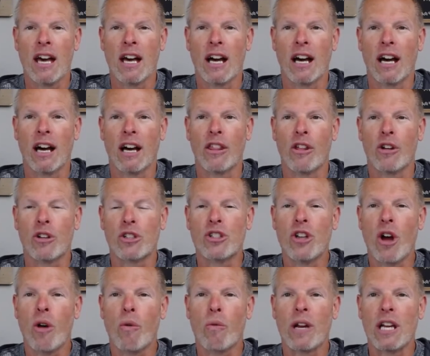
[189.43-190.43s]
There's
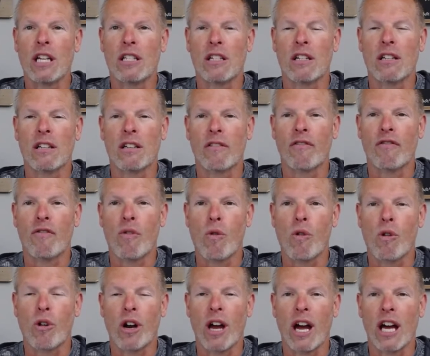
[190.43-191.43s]
no reason
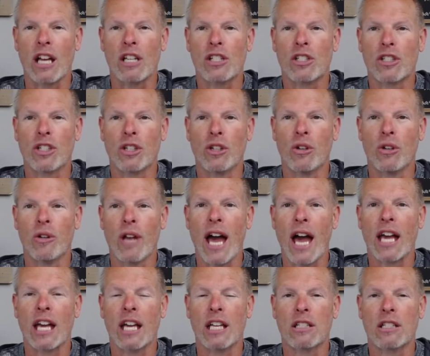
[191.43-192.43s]
for us to
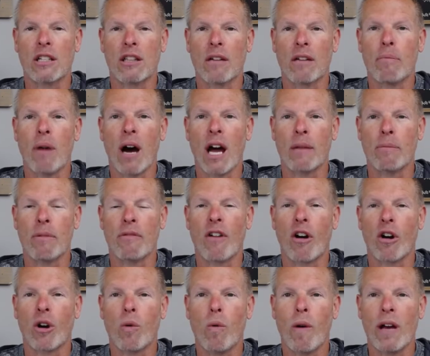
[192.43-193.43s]
not get to the bottom of
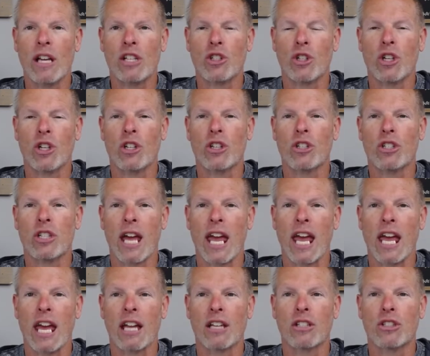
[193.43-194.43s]
our questions
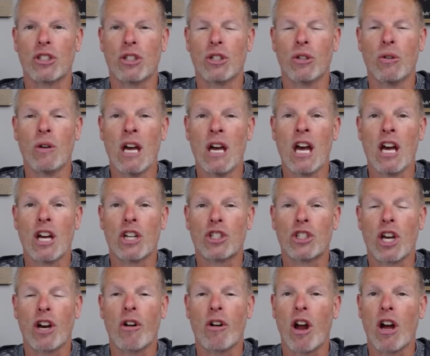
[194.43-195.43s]
and to
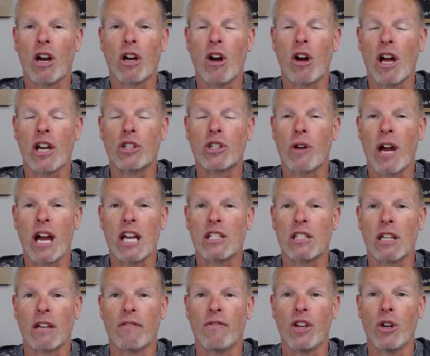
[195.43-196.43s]
share our
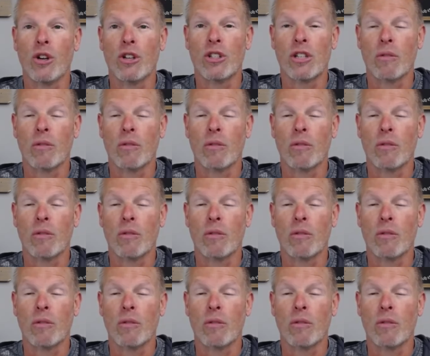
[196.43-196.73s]
contrasting views.